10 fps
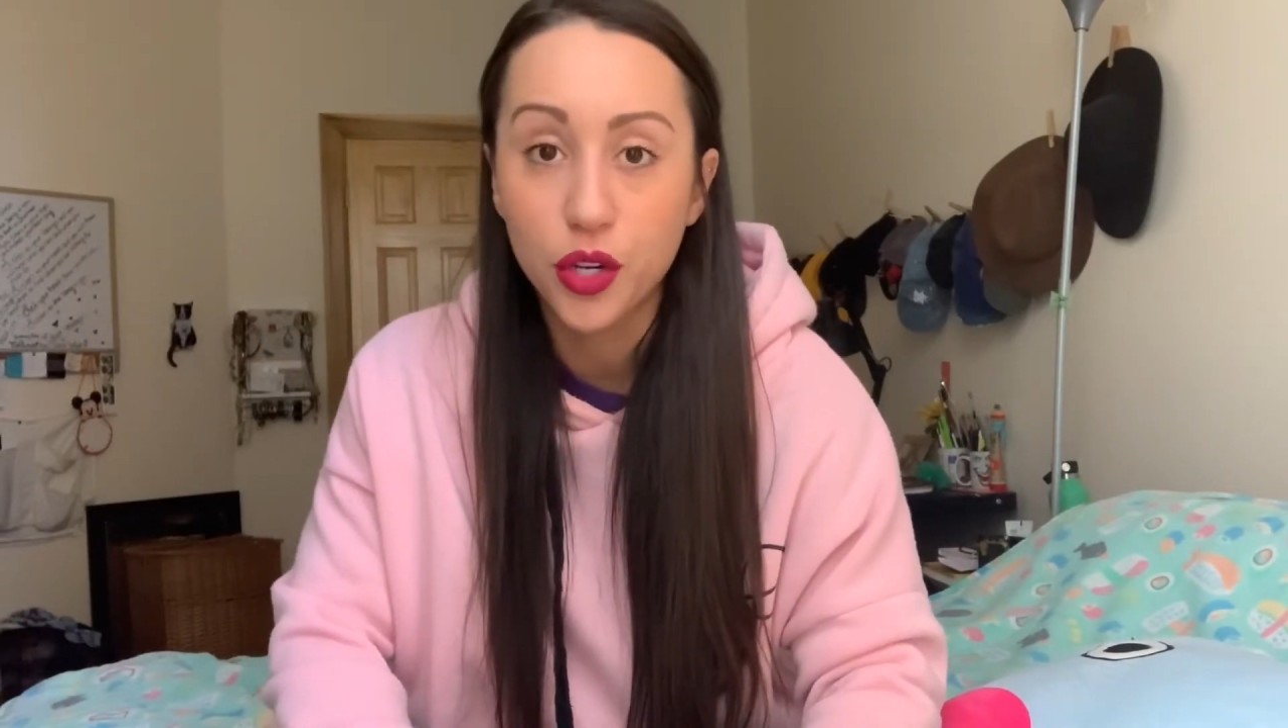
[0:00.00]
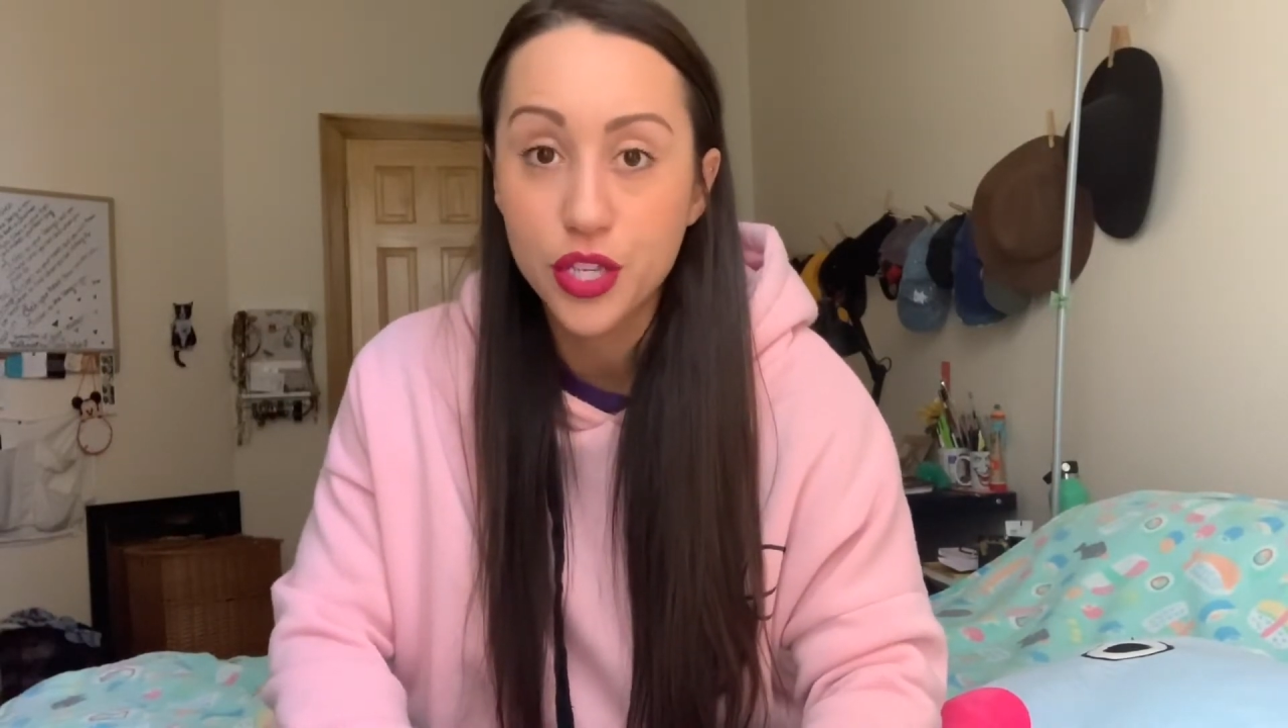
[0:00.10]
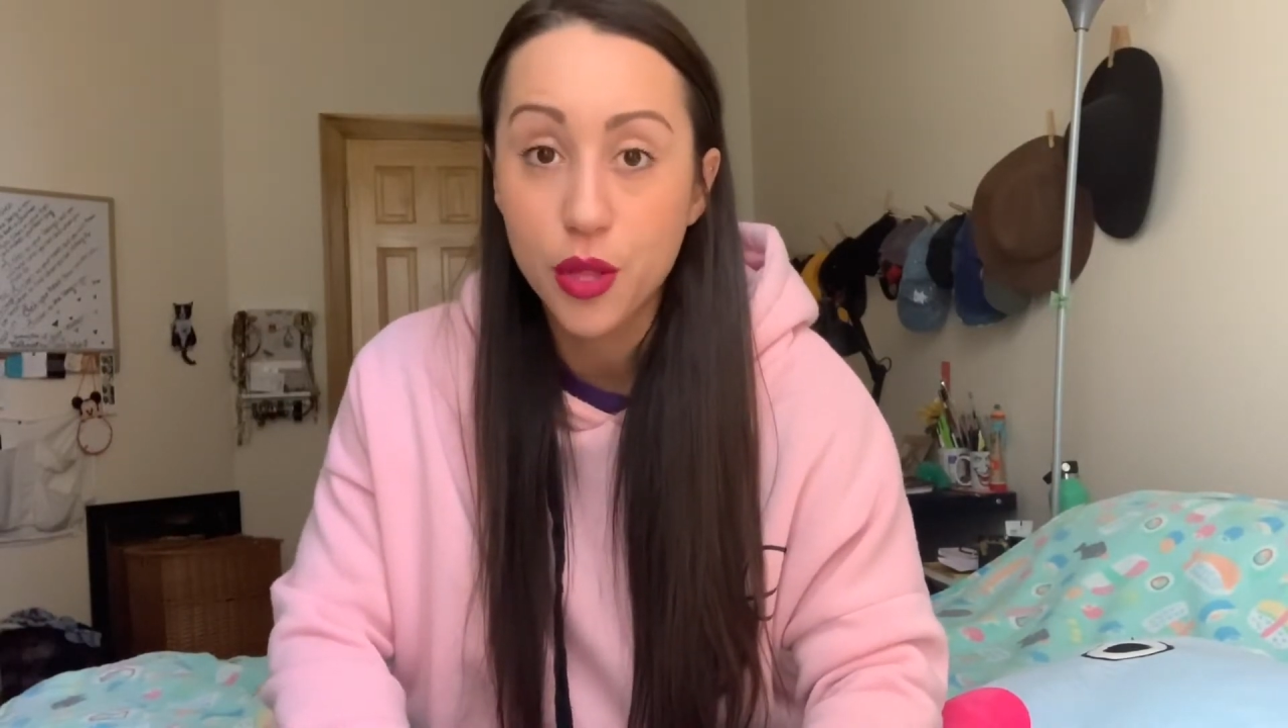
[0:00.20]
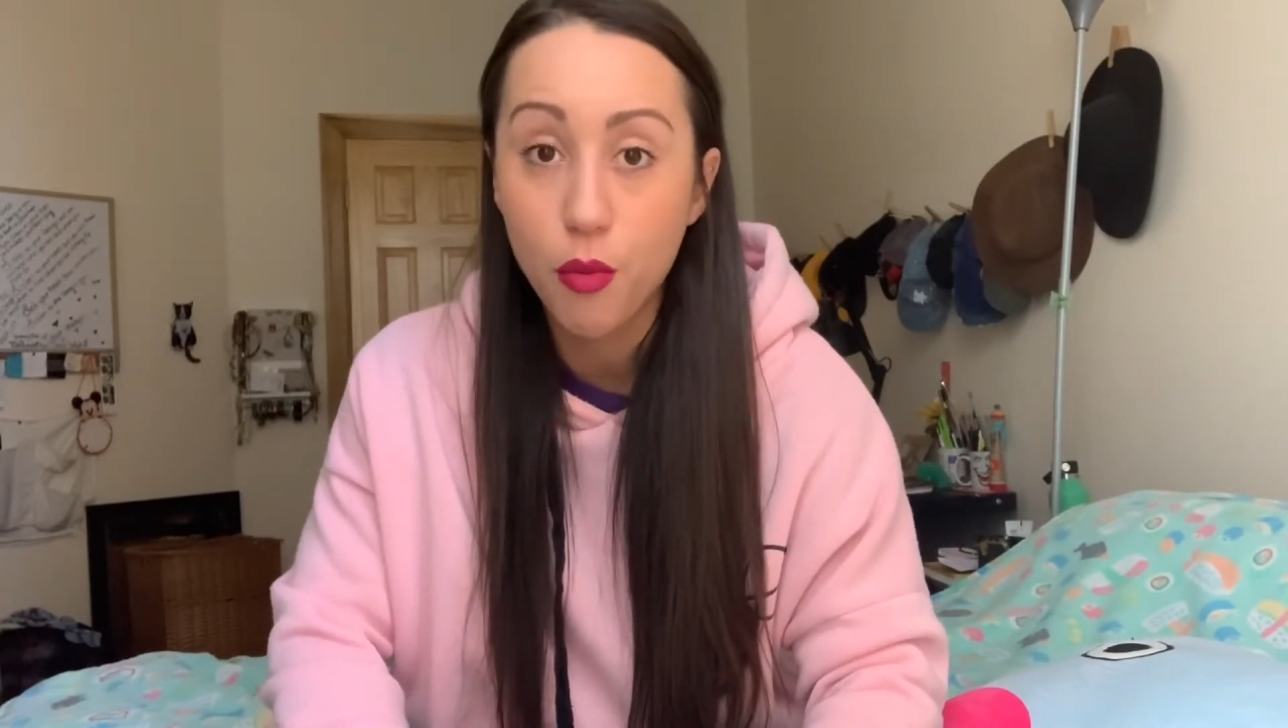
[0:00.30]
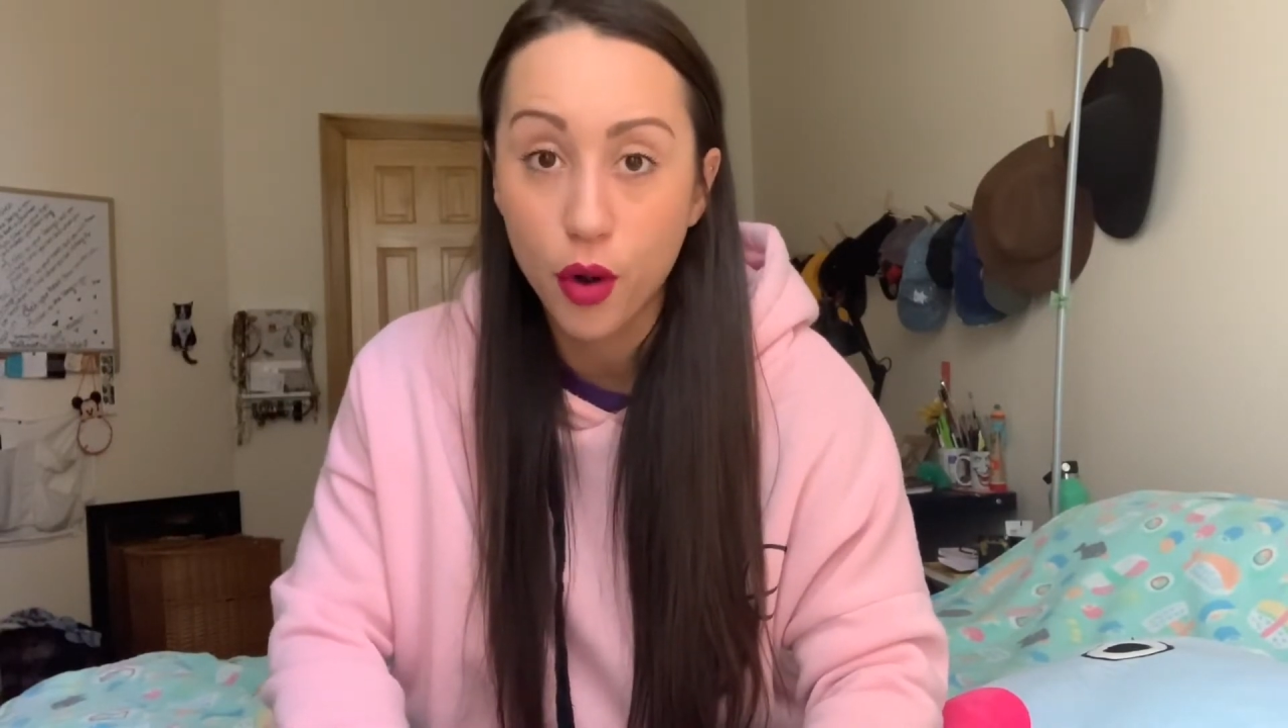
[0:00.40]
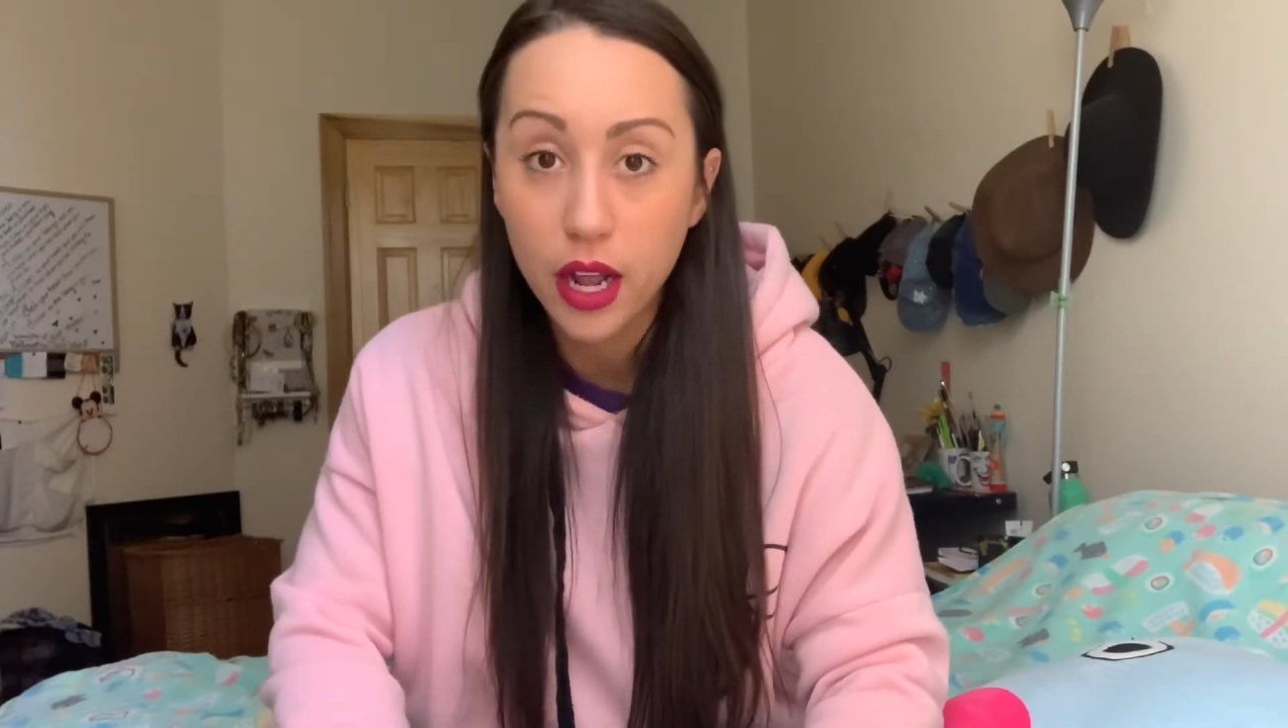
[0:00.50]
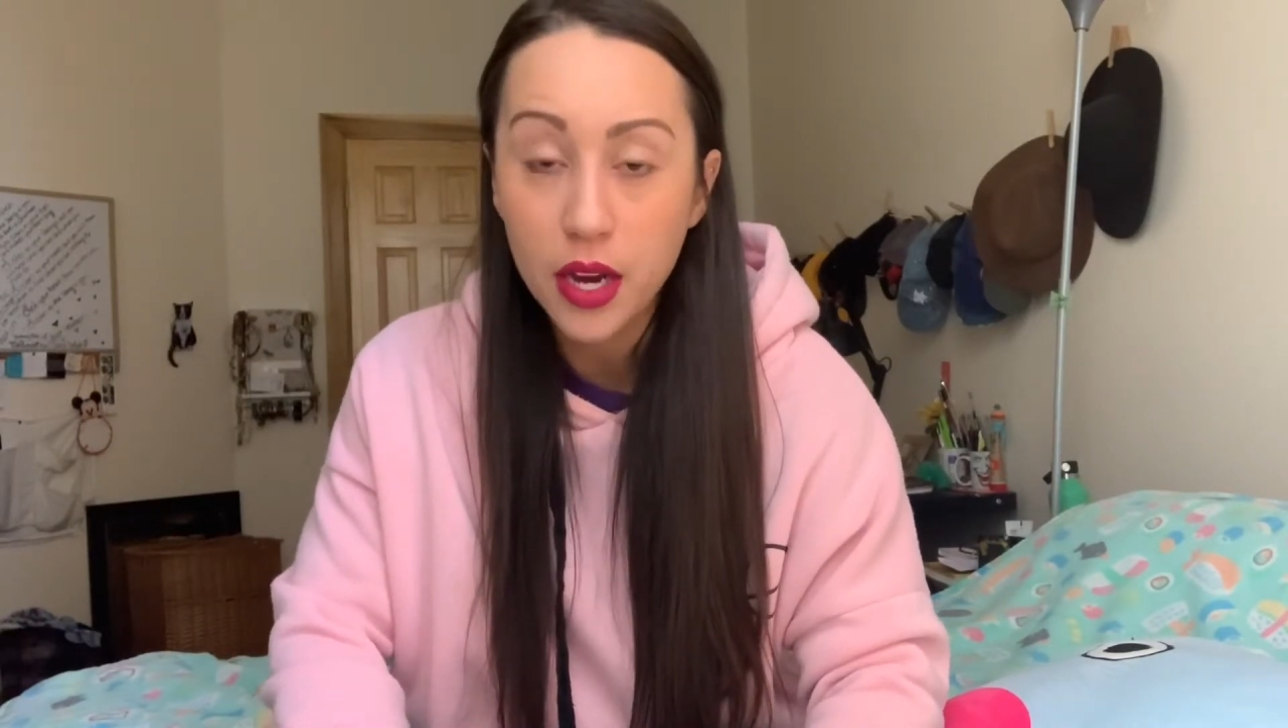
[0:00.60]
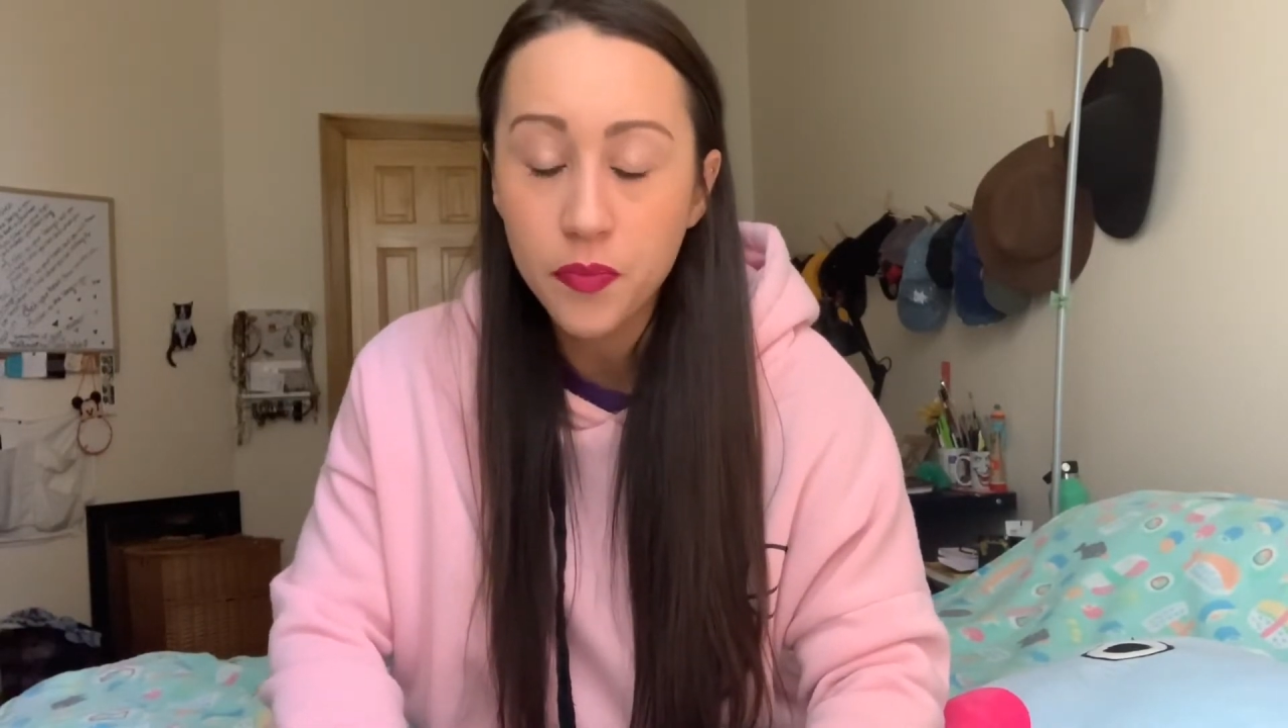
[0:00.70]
in the morning.